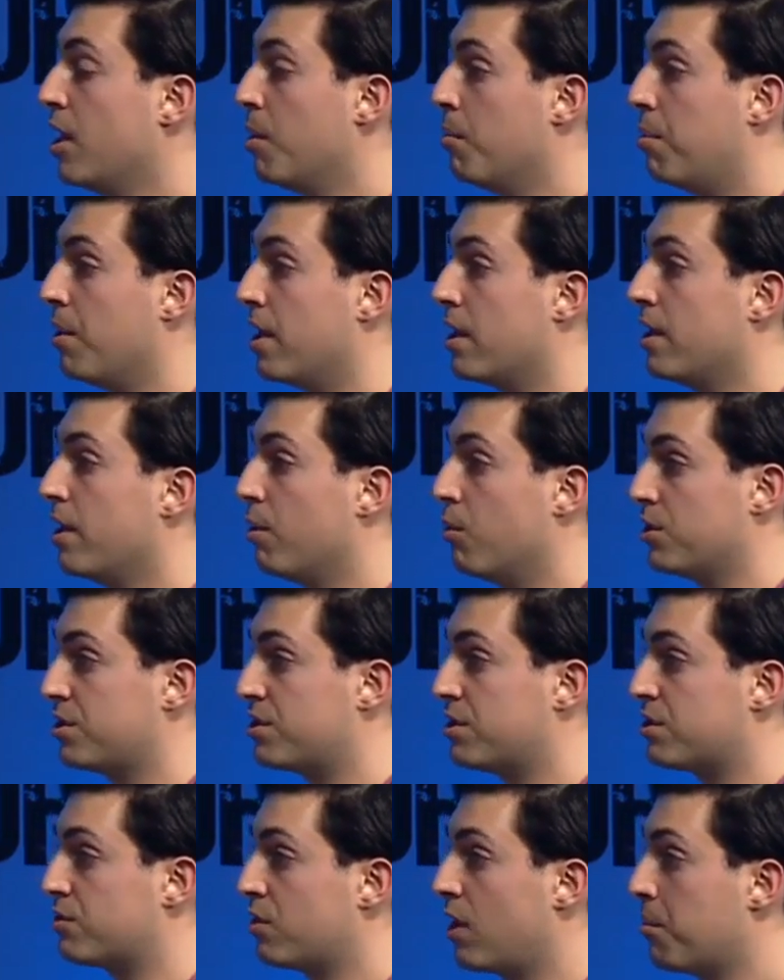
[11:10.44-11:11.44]
But what's
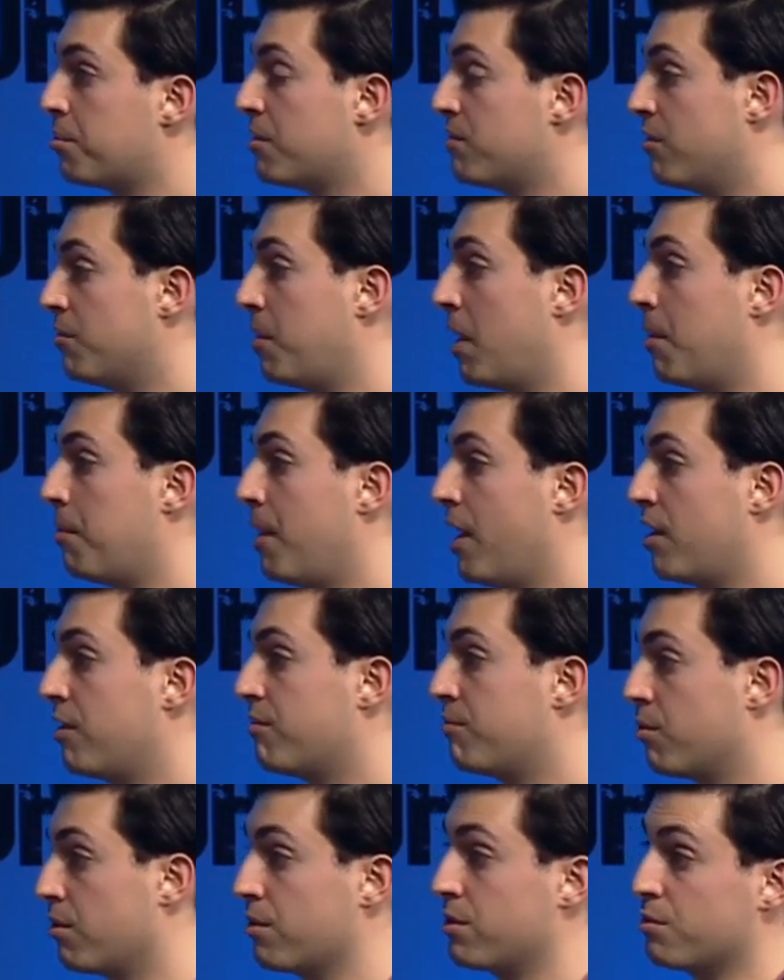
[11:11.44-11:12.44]
disruptive about
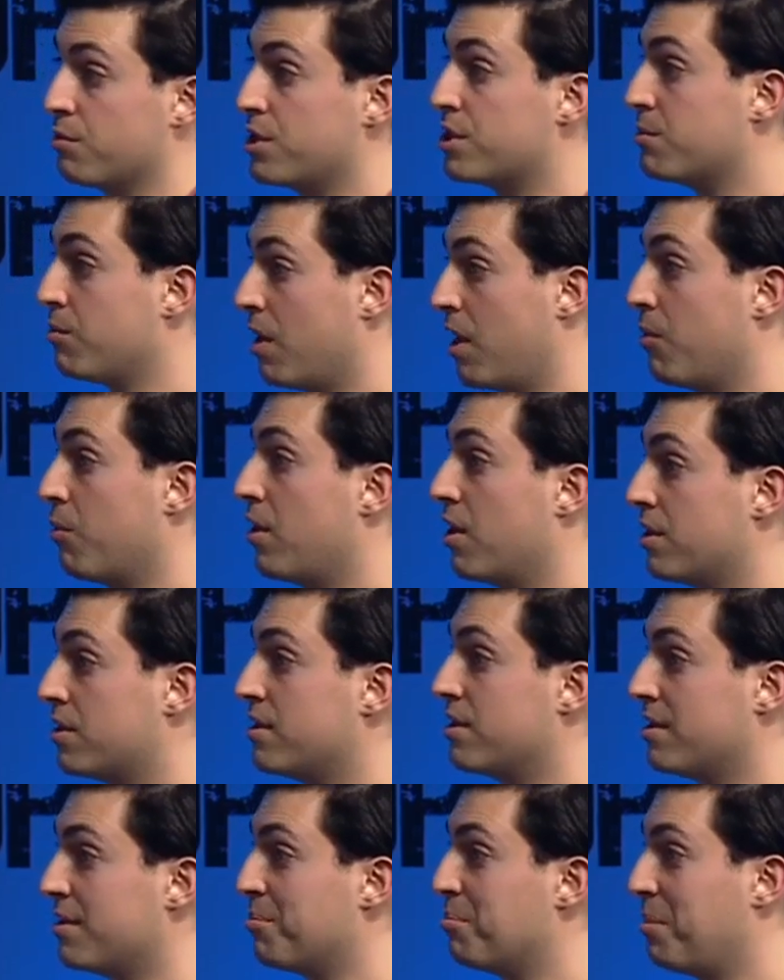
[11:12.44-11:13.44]
Matterport, and the reason why I wanted
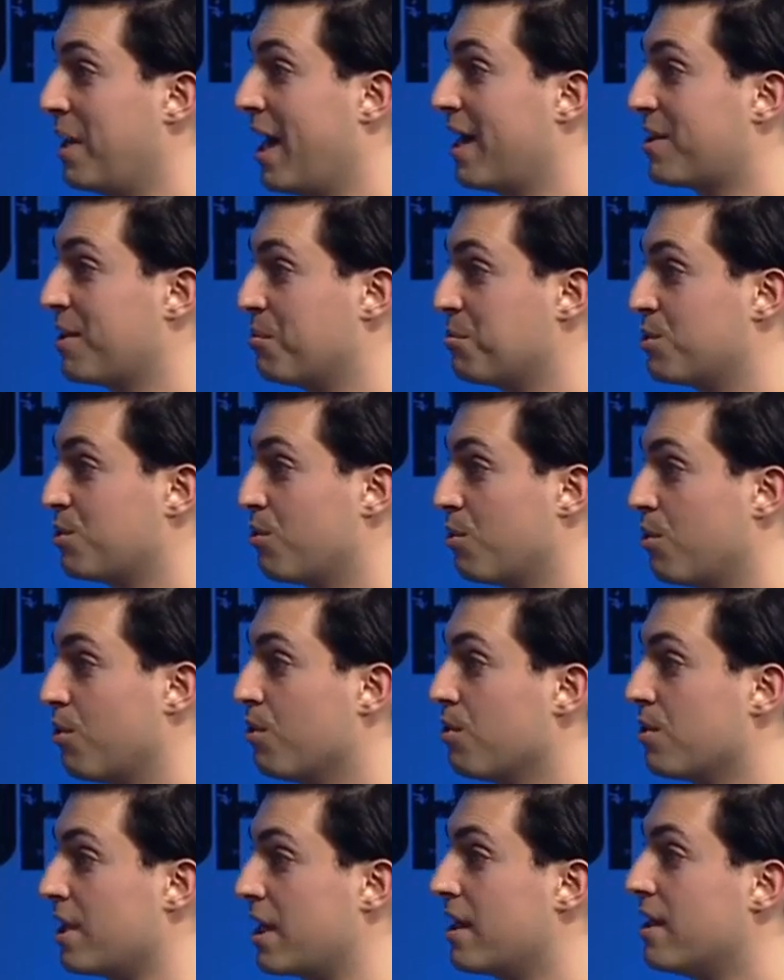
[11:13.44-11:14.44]
to back them so
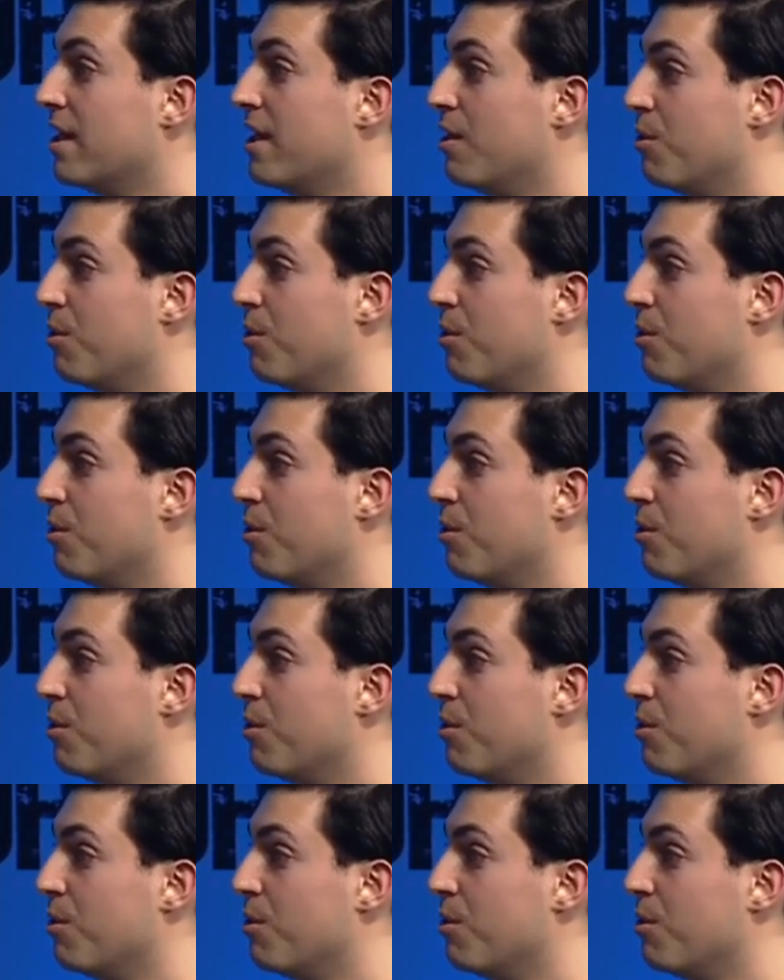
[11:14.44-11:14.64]
early,